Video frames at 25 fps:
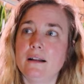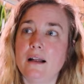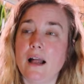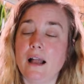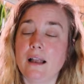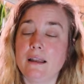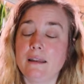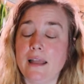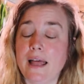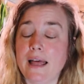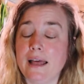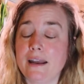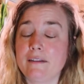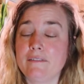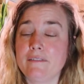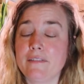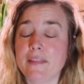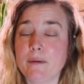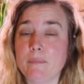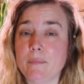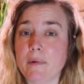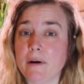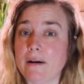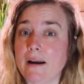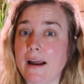A lot of
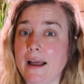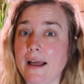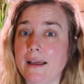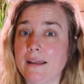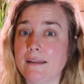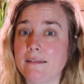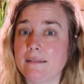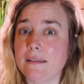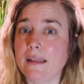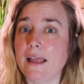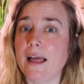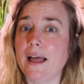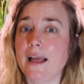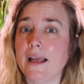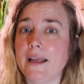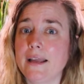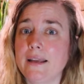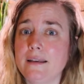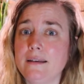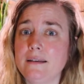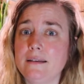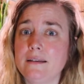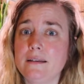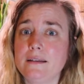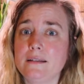them are
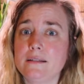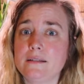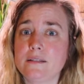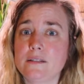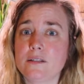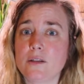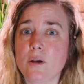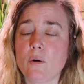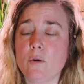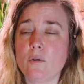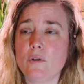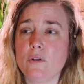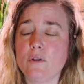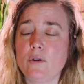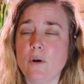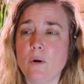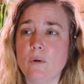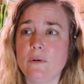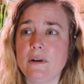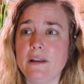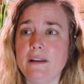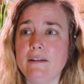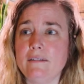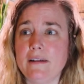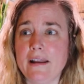online, so you
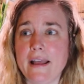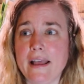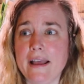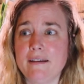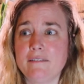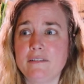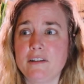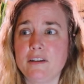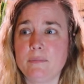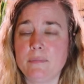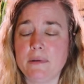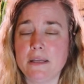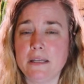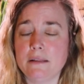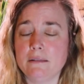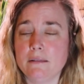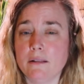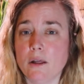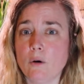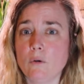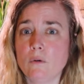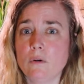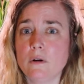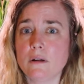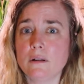don't even have to be
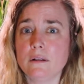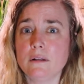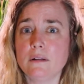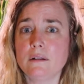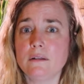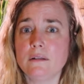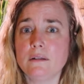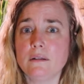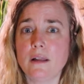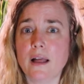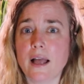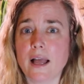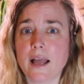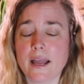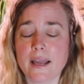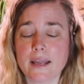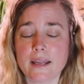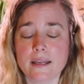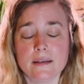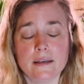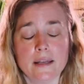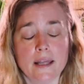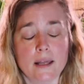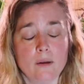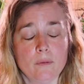local. I
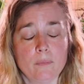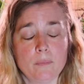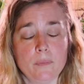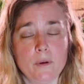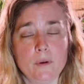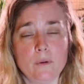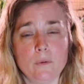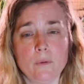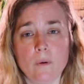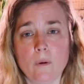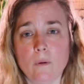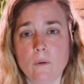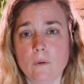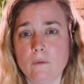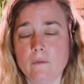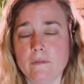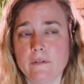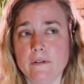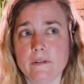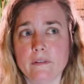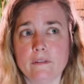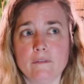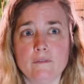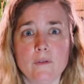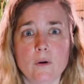can help you
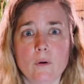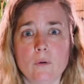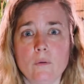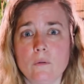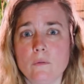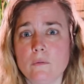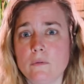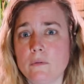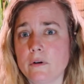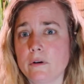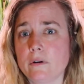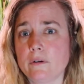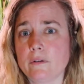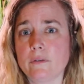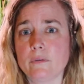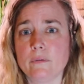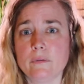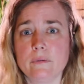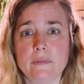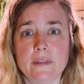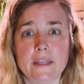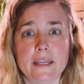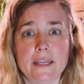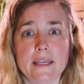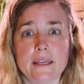over the phone or
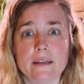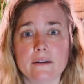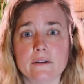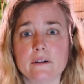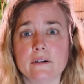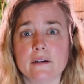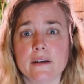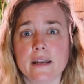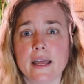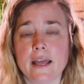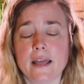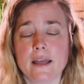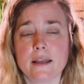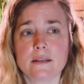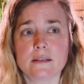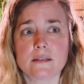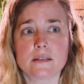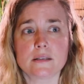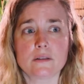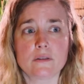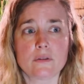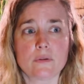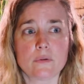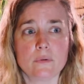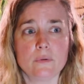through the internet,
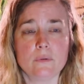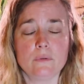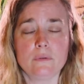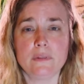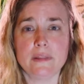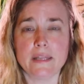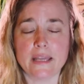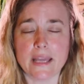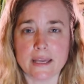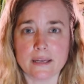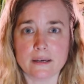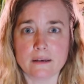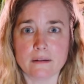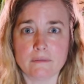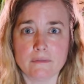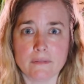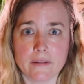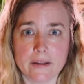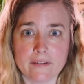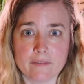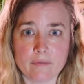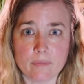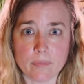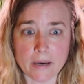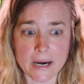through the
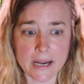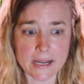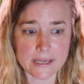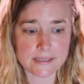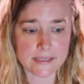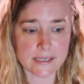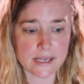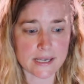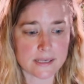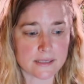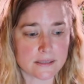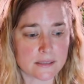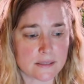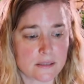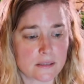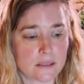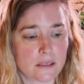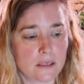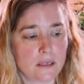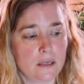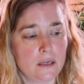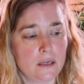end-of-life process.